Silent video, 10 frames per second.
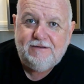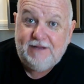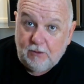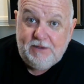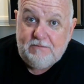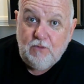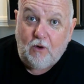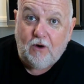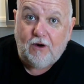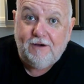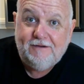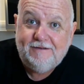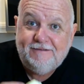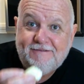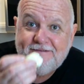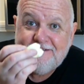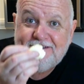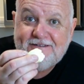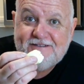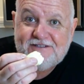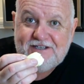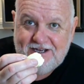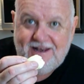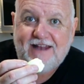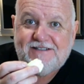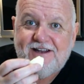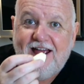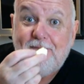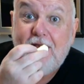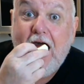There'll be more. See you next time.